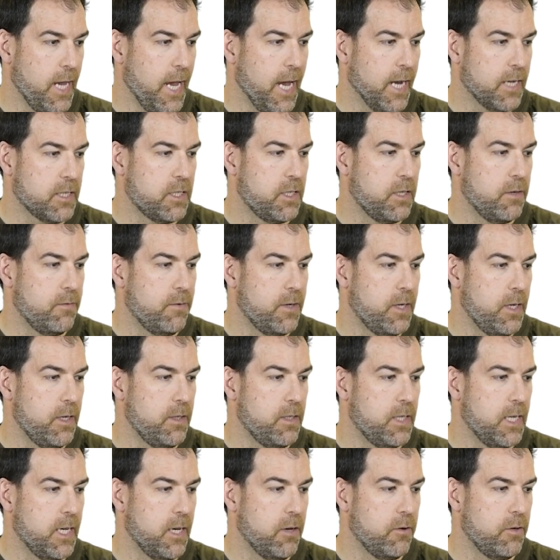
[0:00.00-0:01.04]
activity
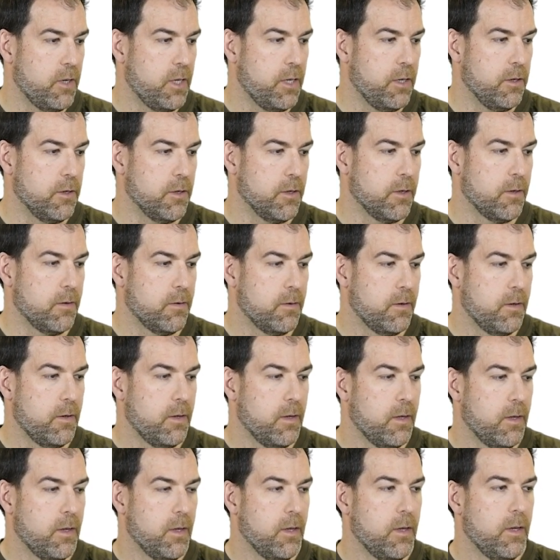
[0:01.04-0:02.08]
down here.
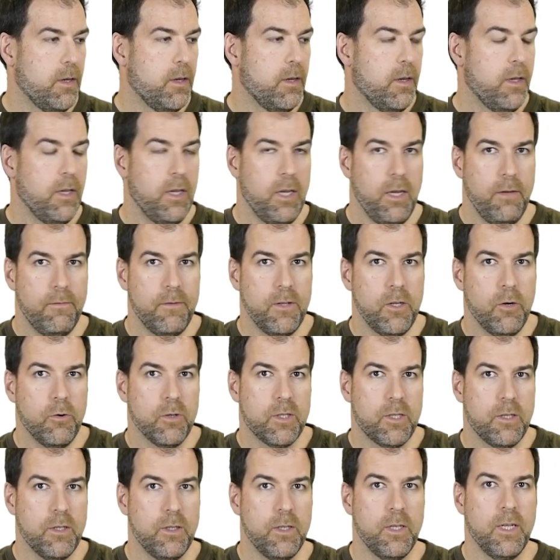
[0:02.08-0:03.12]
Even though
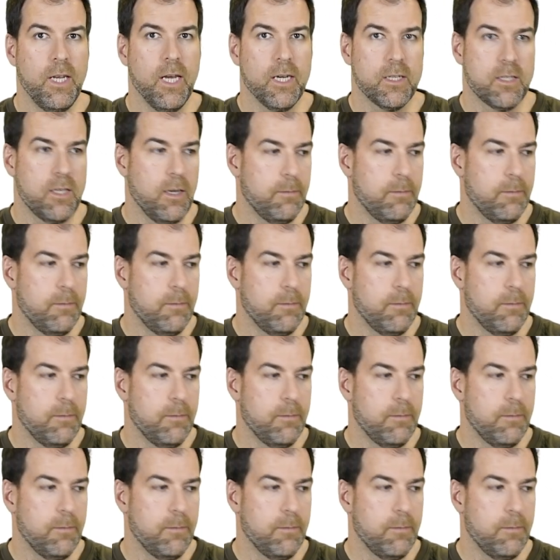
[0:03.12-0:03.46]
it's in the next